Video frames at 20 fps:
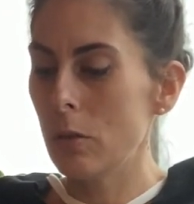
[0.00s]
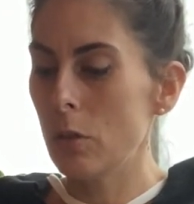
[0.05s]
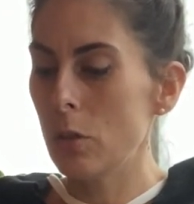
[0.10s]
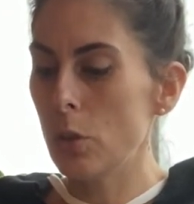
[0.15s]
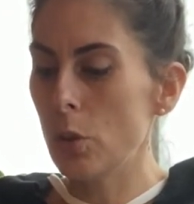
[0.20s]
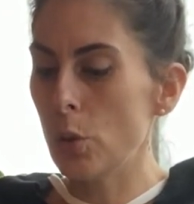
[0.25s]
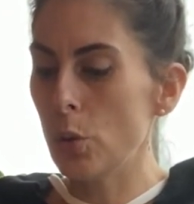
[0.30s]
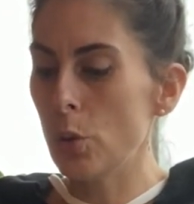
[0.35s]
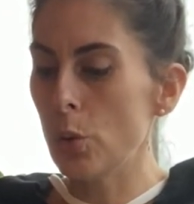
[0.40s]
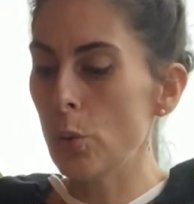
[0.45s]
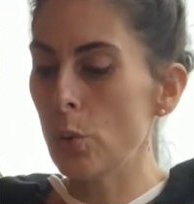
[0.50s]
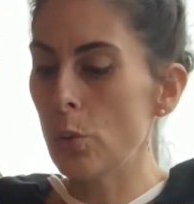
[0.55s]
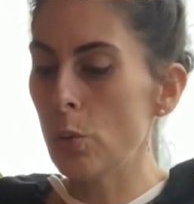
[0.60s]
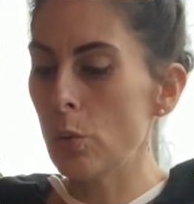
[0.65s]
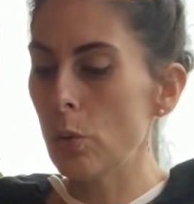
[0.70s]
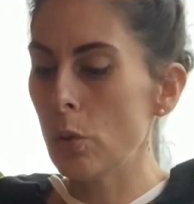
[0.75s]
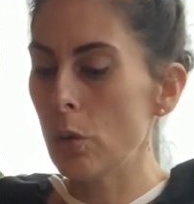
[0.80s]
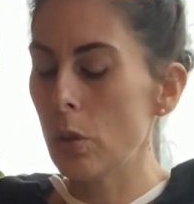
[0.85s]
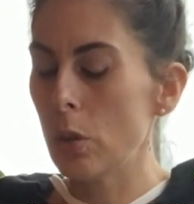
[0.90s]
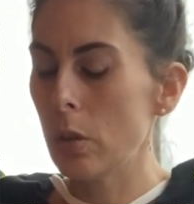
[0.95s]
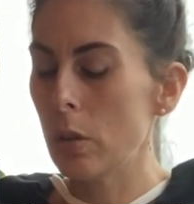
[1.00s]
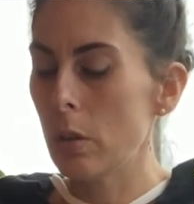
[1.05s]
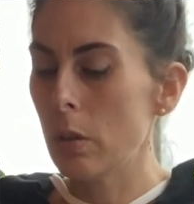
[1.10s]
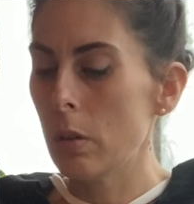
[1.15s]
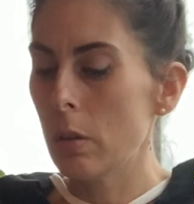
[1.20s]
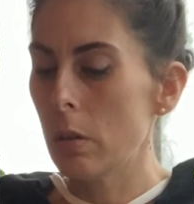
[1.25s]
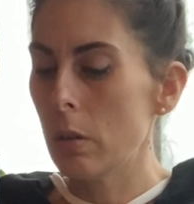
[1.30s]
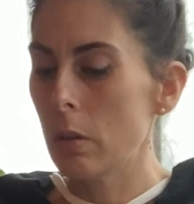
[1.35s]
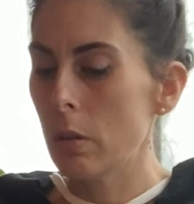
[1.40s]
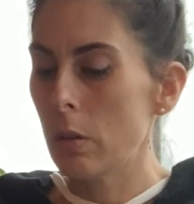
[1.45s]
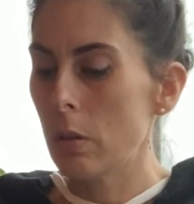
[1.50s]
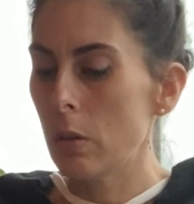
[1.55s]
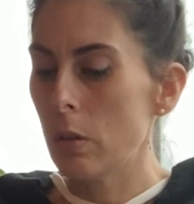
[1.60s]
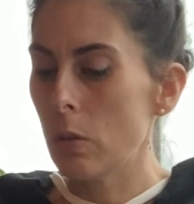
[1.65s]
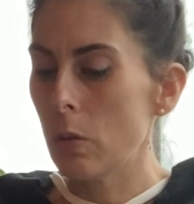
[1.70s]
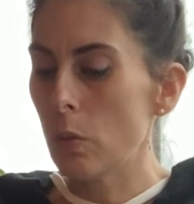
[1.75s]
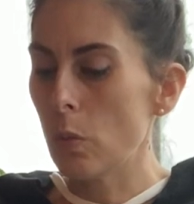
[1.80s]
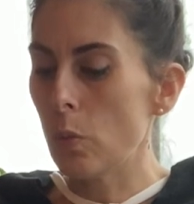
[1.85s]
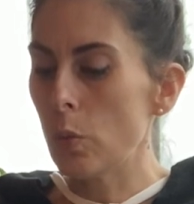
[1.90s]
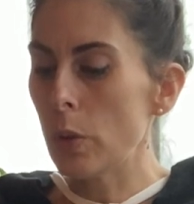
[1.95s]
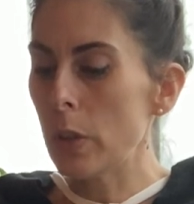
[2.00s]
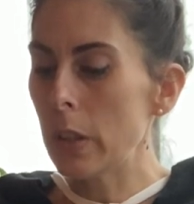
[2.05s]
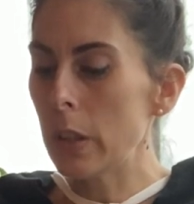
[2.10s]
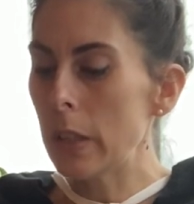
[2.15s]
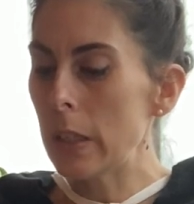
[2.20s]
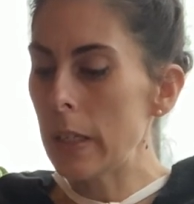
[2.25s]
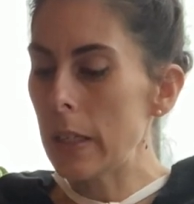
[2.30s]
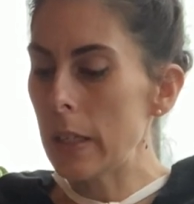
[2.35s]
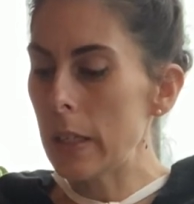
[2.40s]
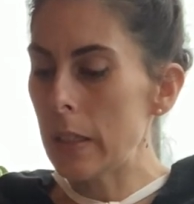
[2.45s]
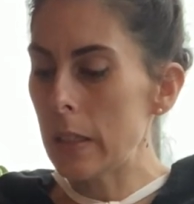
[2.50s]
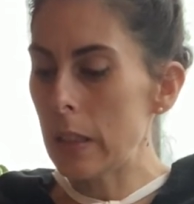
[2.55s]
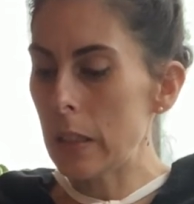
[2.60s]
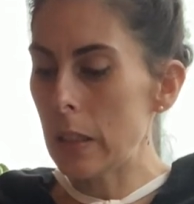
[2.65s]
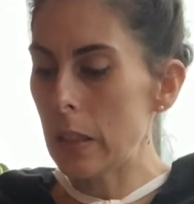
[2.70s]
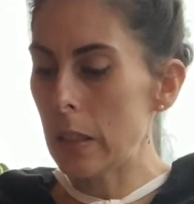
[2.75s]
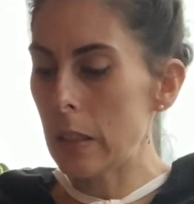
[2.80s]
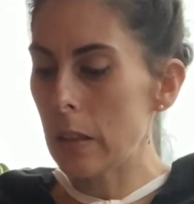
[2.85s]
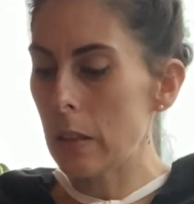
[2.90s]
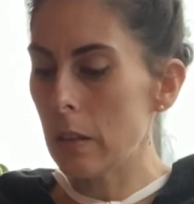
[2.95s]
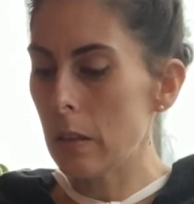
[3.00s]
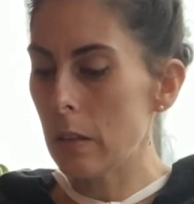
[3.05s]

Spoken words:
to release,